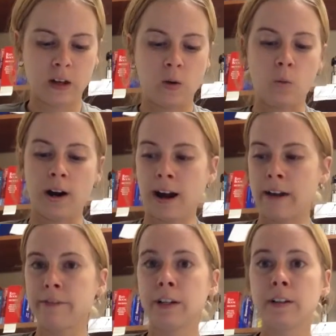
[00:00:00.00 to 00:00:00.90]

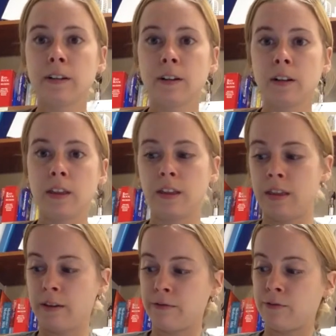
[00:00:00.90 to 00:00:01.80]
Wherever
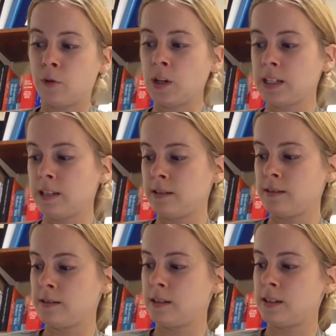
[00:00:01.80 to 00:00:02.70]
the foot
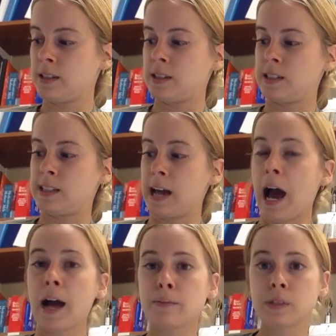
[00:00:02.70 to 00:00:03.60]

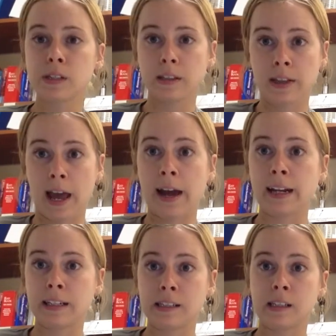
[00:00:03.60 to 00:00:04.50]
stops, that
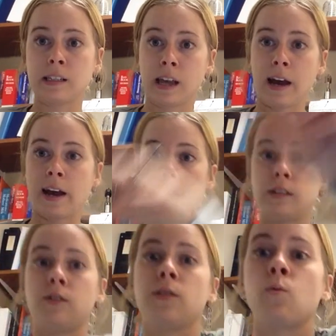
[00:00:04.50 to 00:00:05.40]
is the
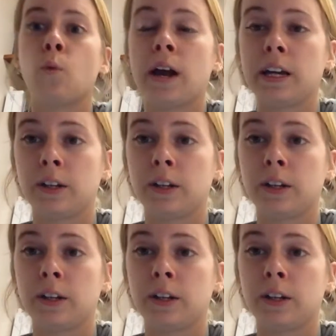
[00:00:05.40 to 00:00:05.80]
size or the weight